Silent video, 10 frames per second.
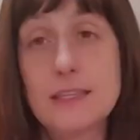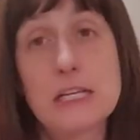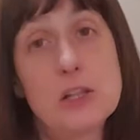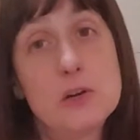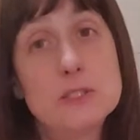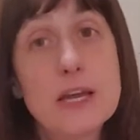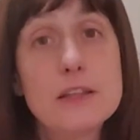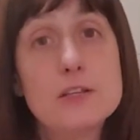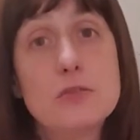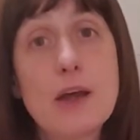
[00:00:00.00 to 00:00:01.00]
clothes out of
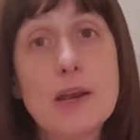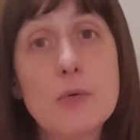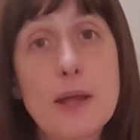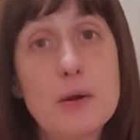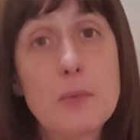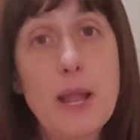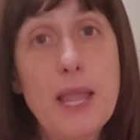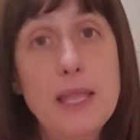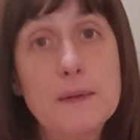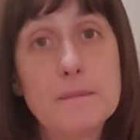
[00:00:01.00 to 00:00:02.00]
the dryer right away?